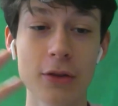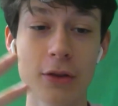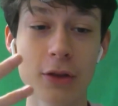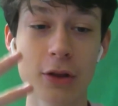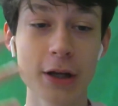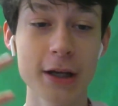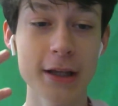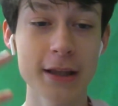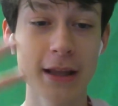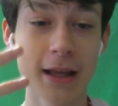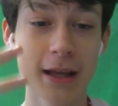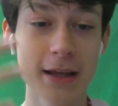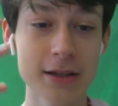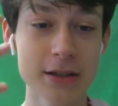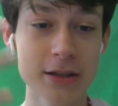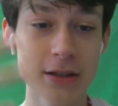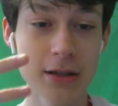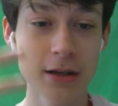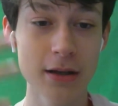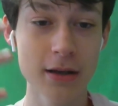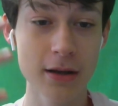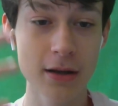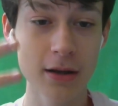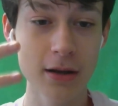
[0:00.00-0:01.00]
Look at this.
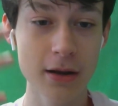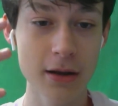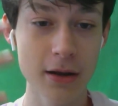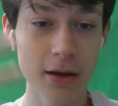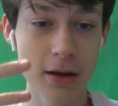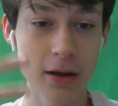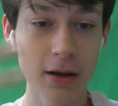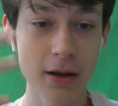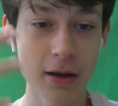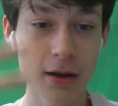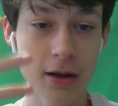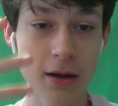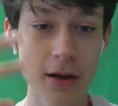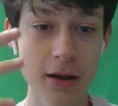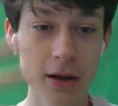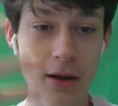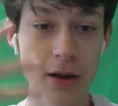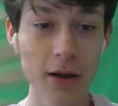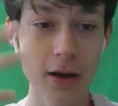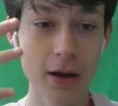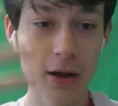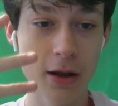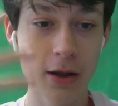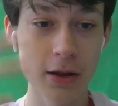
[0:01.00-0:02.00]

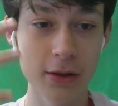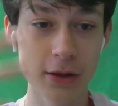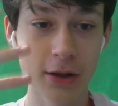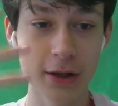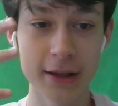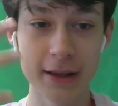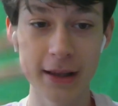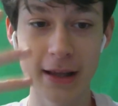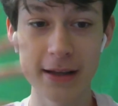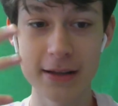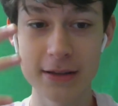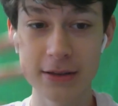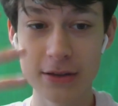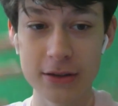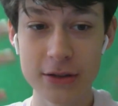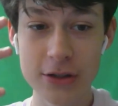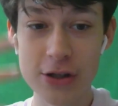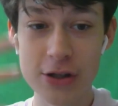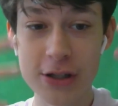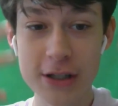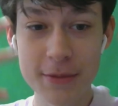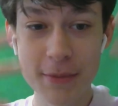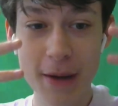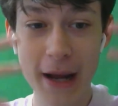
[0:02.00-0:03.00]
Look at this. Do
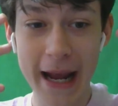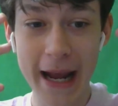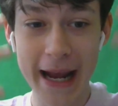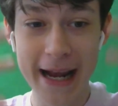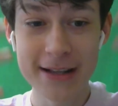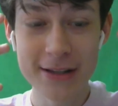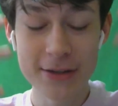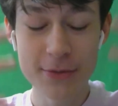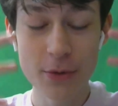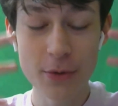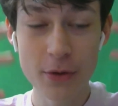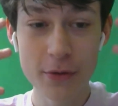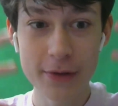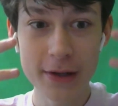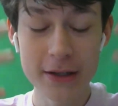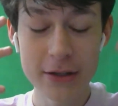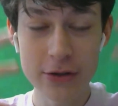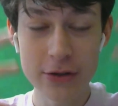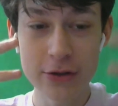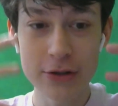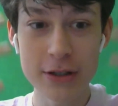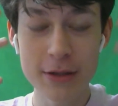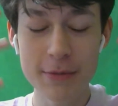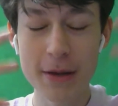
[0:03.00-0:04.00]
you see my hands moving? Do
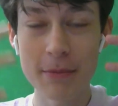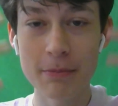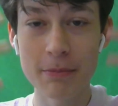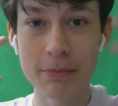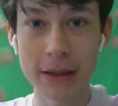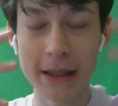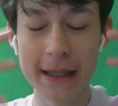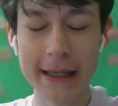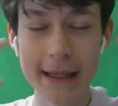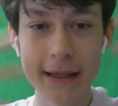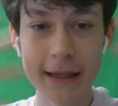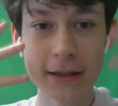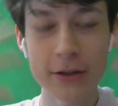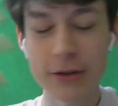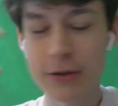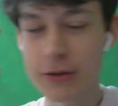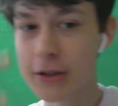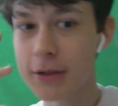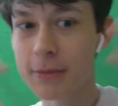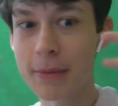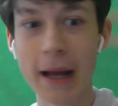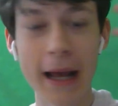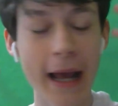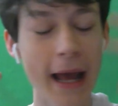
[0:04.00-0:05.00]
you see me blinking? Do you
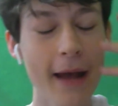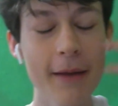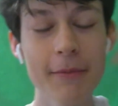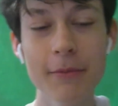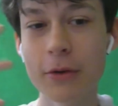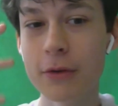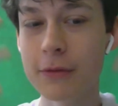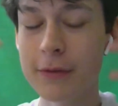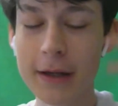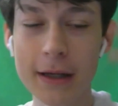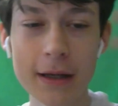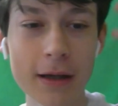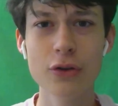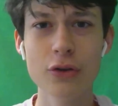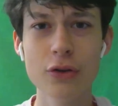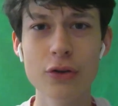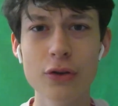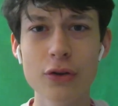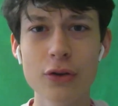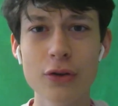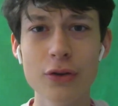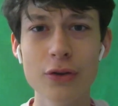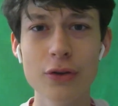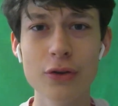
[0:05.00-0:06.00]
see my head moving?
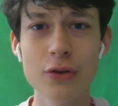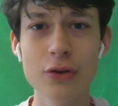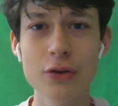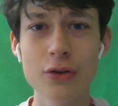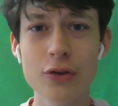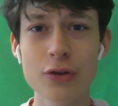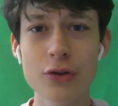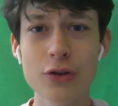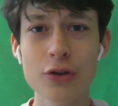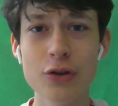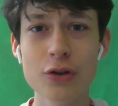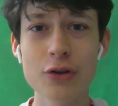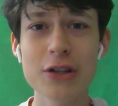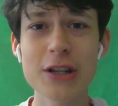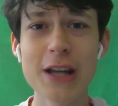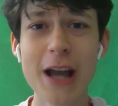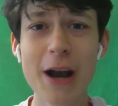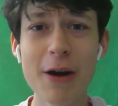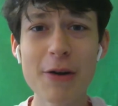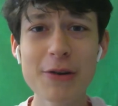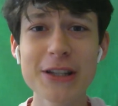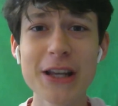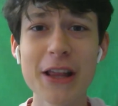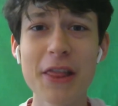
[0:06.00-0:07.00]
Do you see
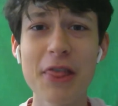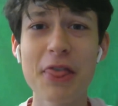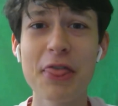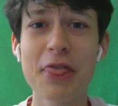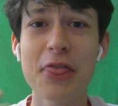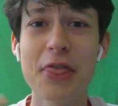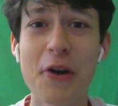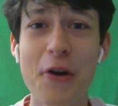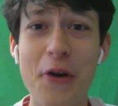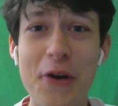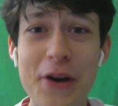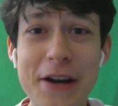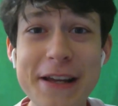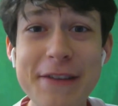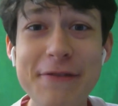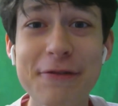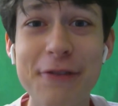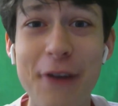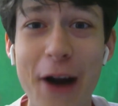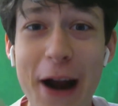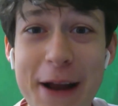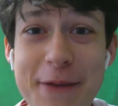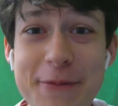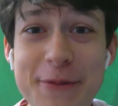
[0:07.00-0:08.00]
how it's in 30
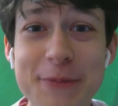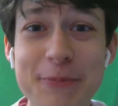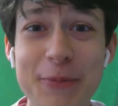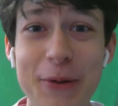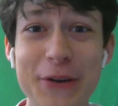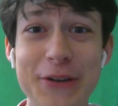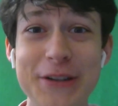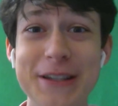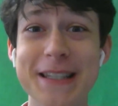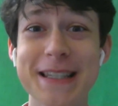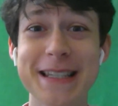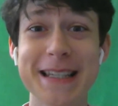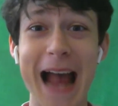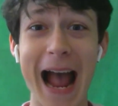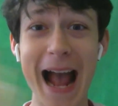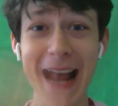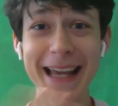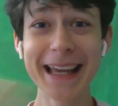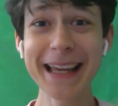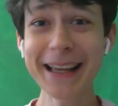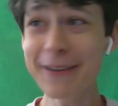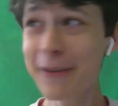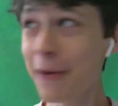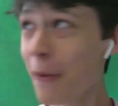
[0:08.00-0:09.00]
frames per
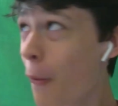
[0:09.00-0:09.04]
second?